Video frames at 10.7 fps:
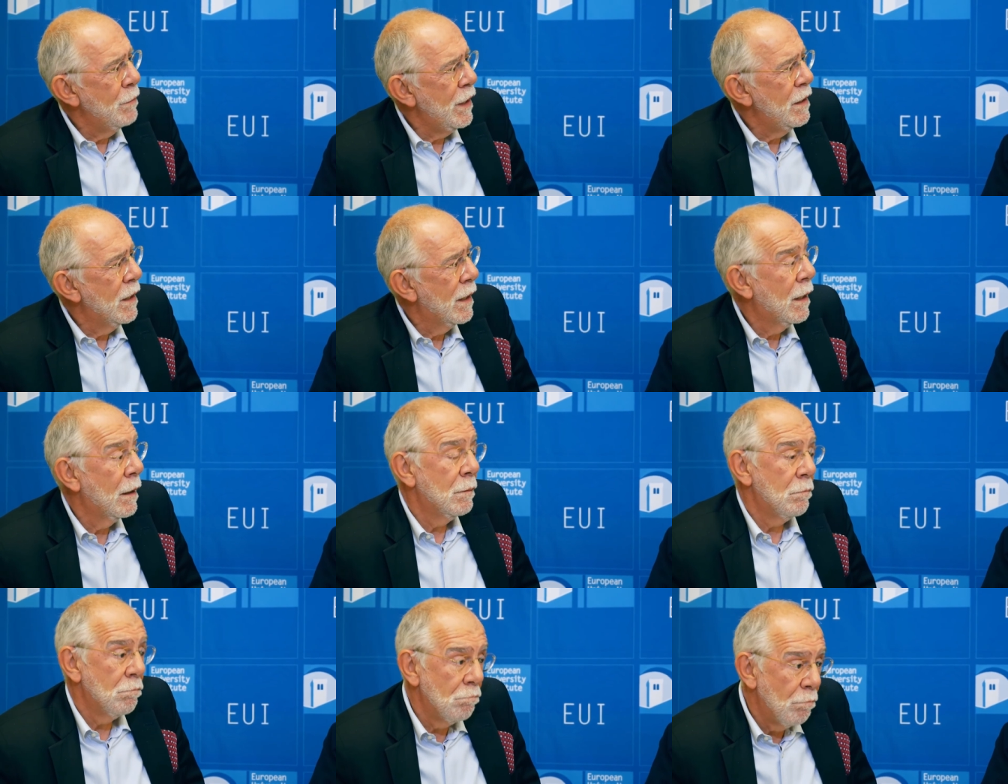
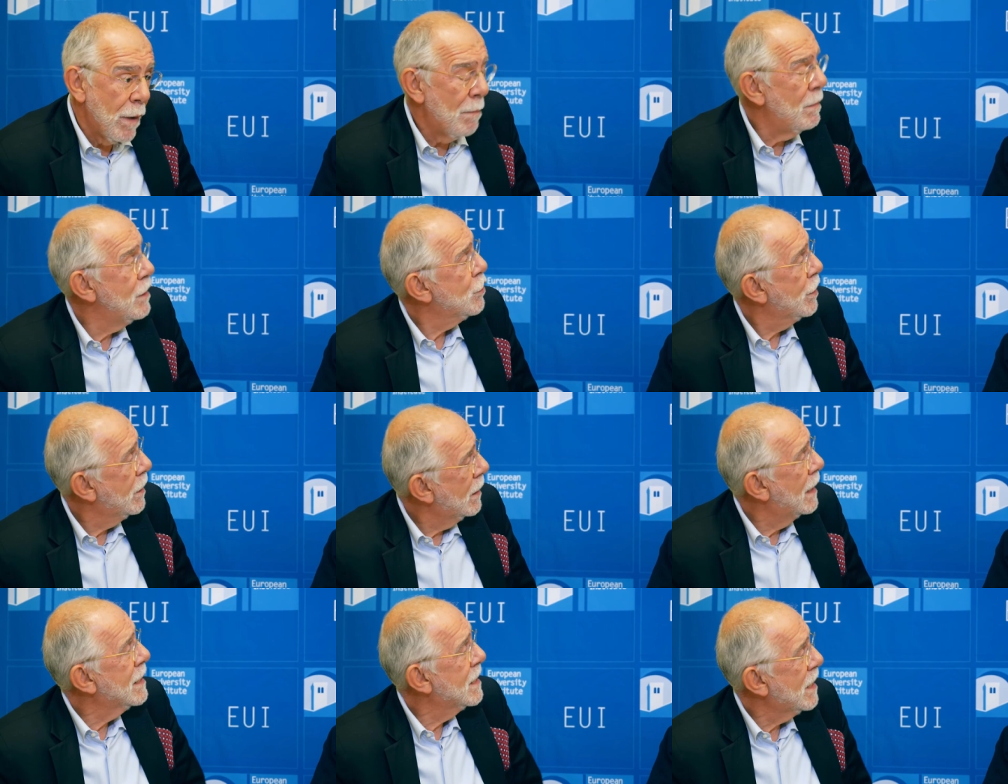media publishers
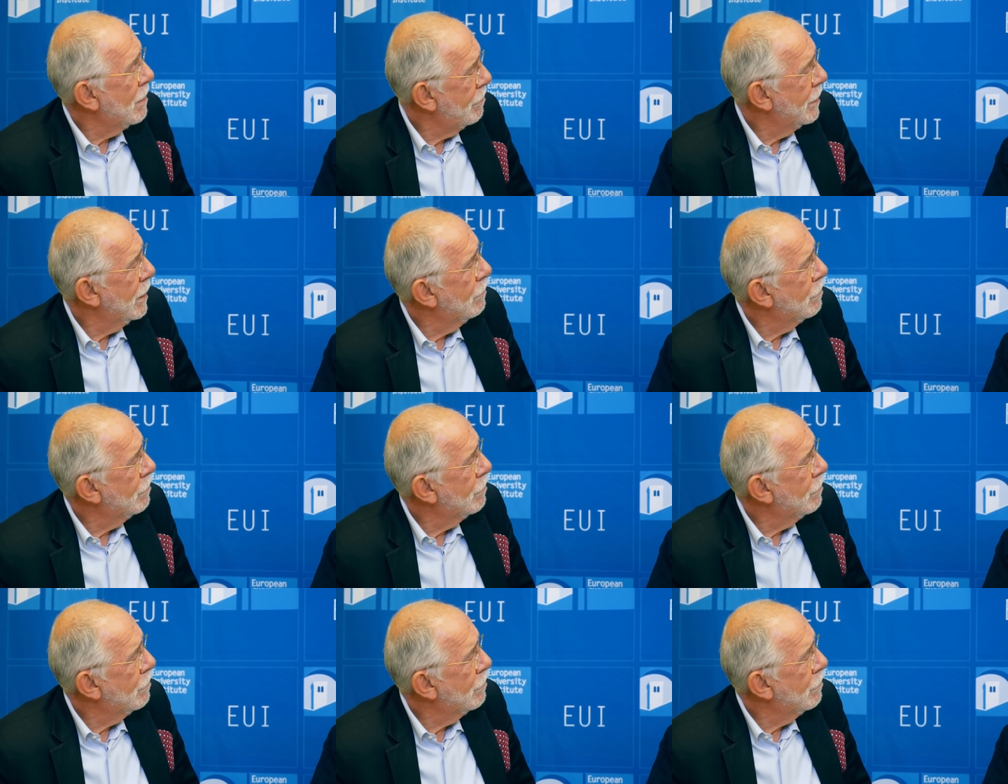are suffering